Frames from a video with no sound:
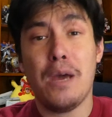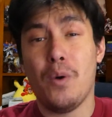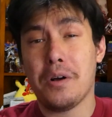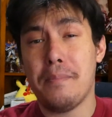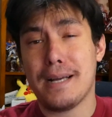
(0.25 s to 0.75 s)
and
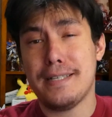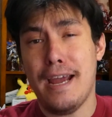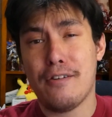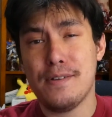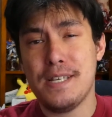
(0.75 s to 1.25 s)
welcome back to
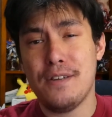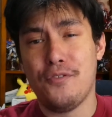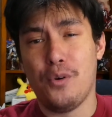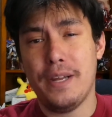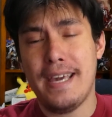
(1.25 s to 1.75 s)
Heresy in
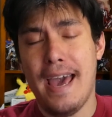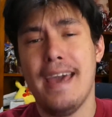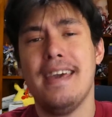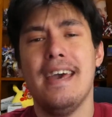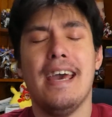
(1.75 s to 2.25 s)

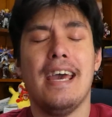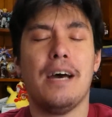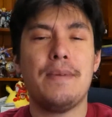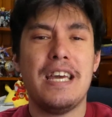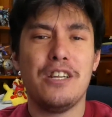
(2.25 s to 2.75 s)
40k, and
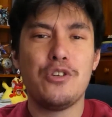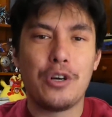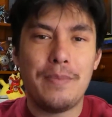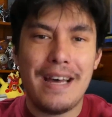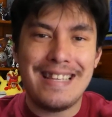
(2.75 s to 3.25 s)
I'm here to
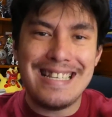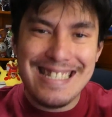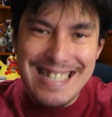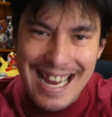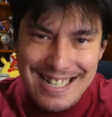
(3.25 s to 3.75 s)
talk about the
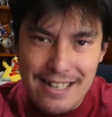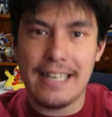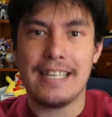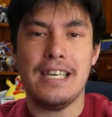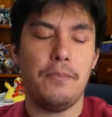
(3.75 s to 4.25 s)

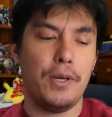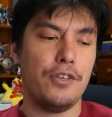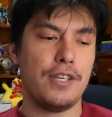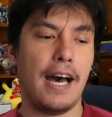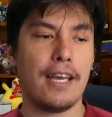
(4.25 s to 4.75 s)
Saturnine kit
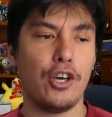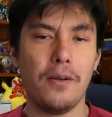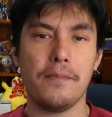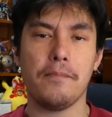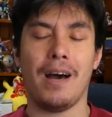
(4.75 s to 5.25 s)
because I
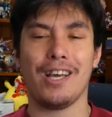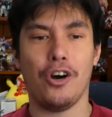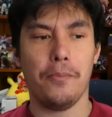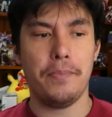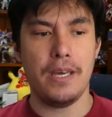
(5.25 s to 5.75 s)
got my
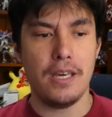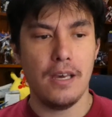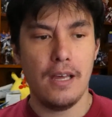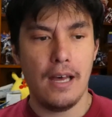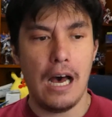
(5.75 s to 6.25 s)
copy
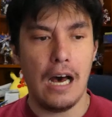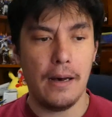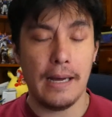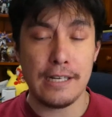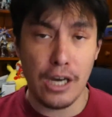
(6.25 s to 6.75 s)

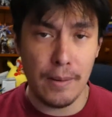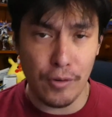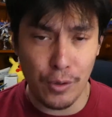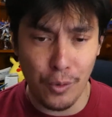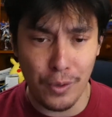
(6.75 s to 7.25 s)
at time of
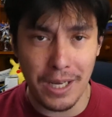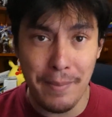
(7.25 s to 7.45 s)
recording